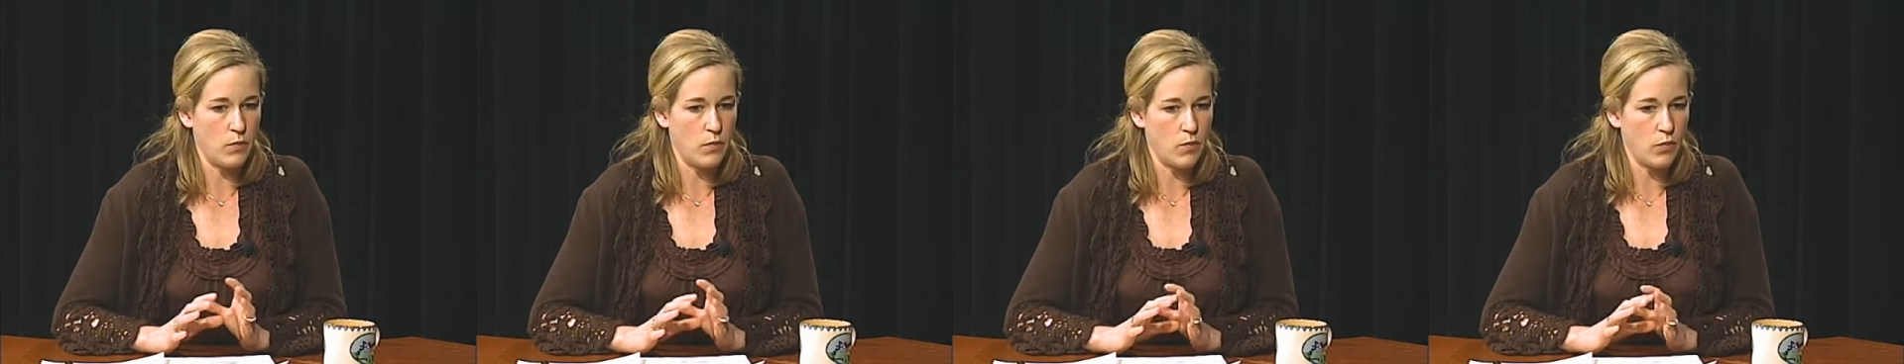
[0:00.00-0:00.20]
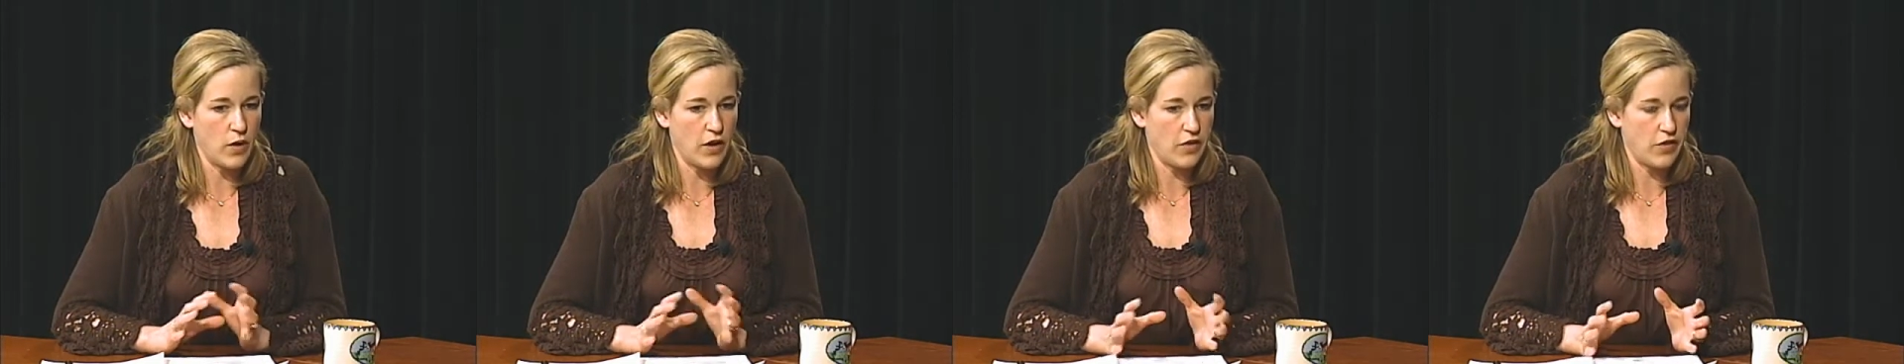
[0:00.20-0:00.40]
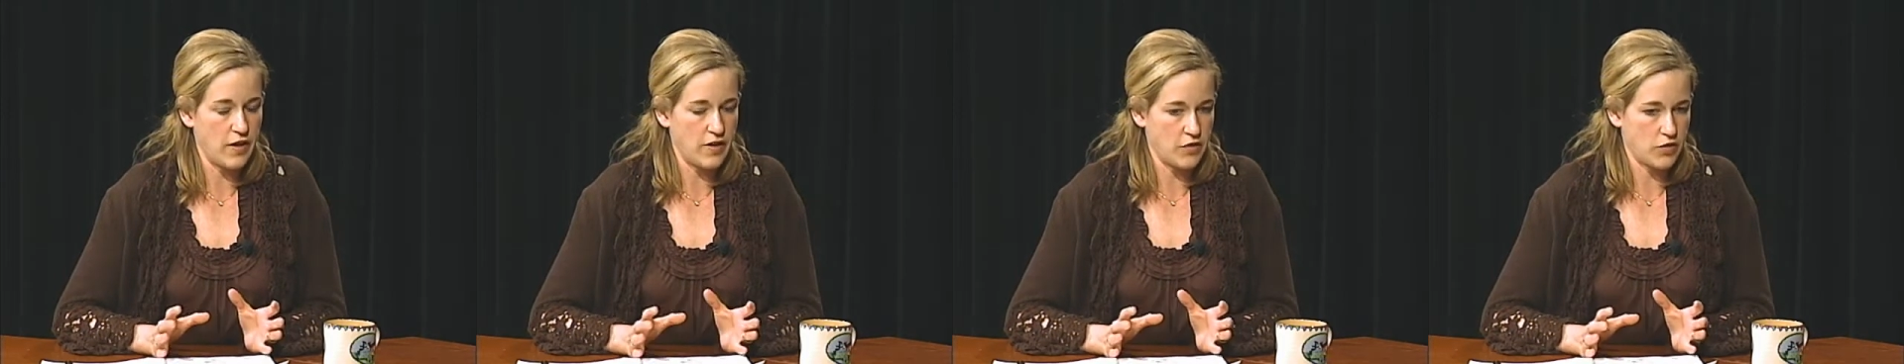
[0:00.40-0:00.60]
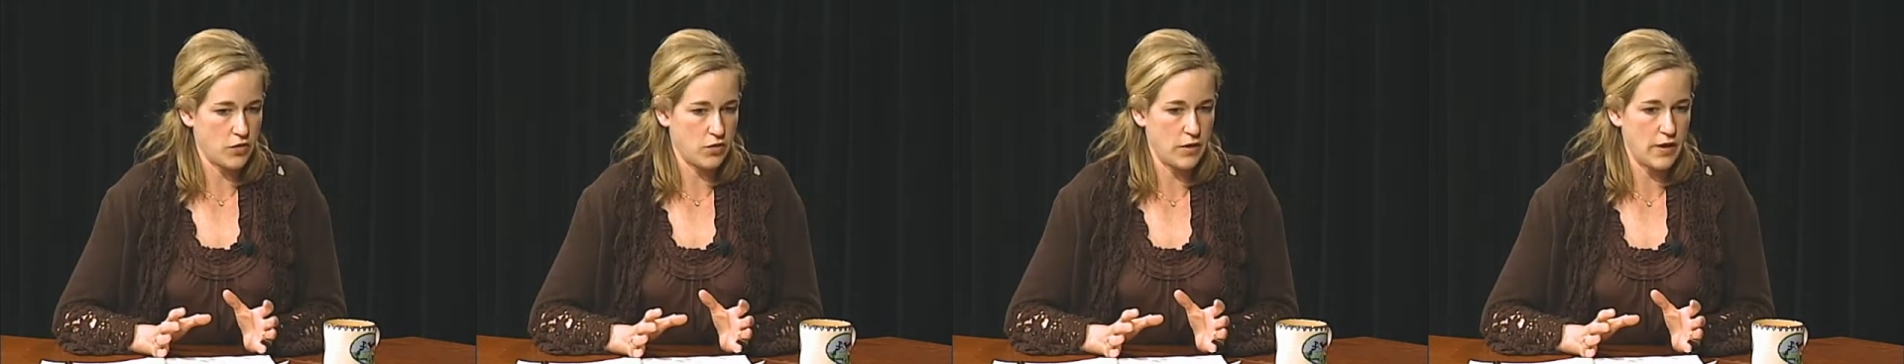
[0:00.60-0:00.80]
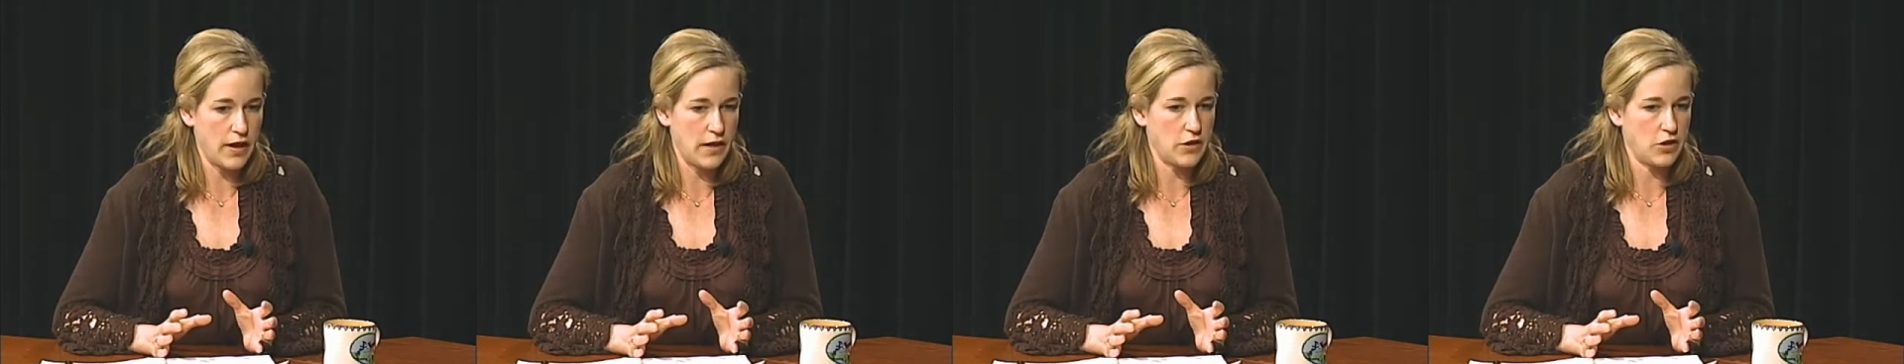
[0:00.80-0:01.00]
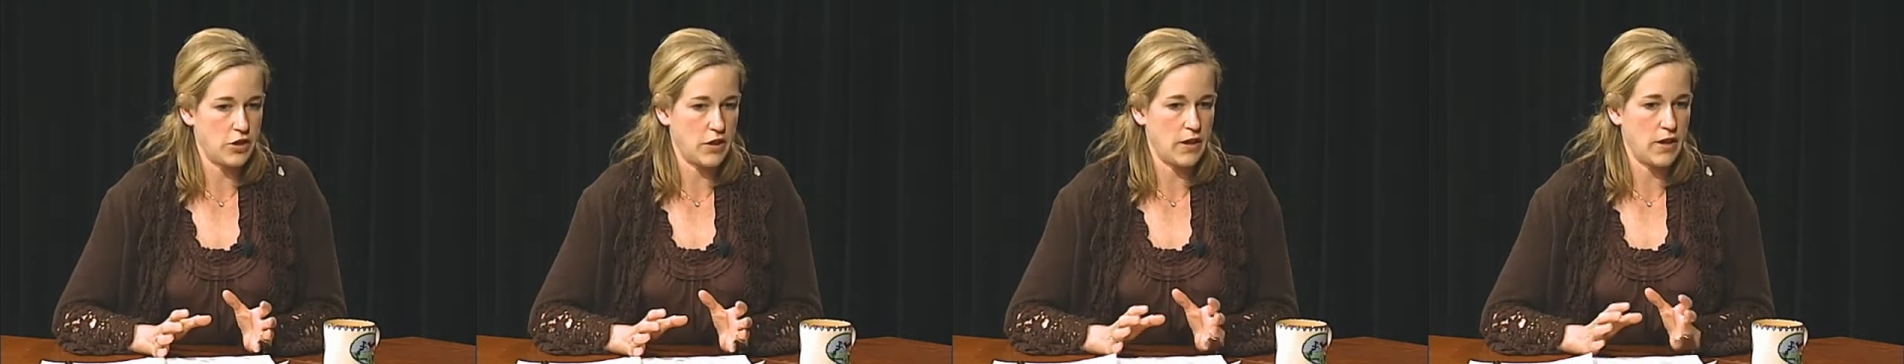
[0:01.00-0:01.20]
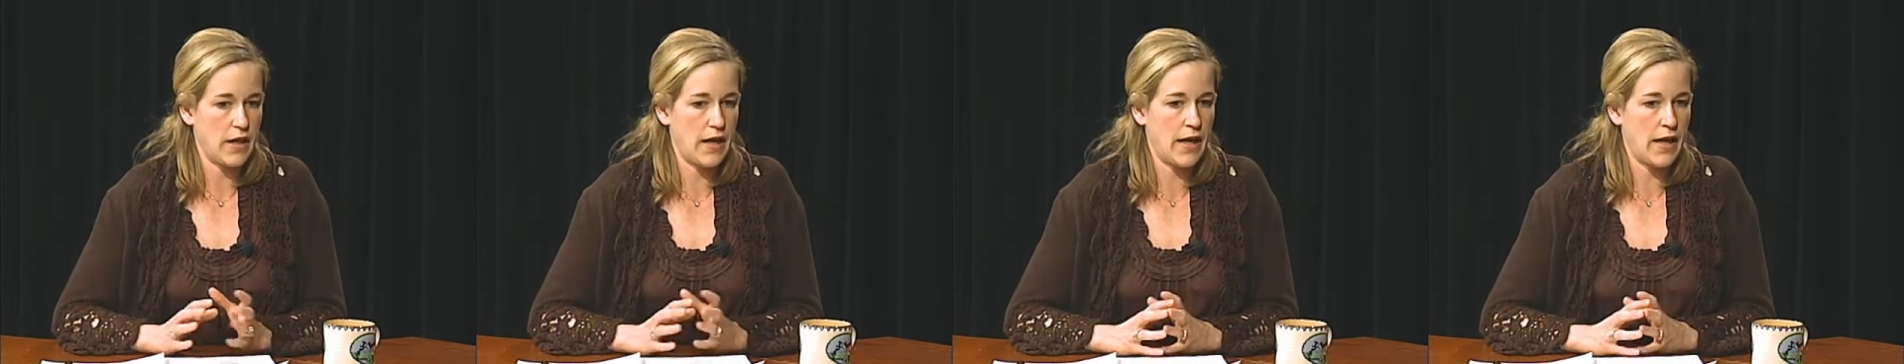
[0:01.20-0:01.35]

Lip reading: with its creation.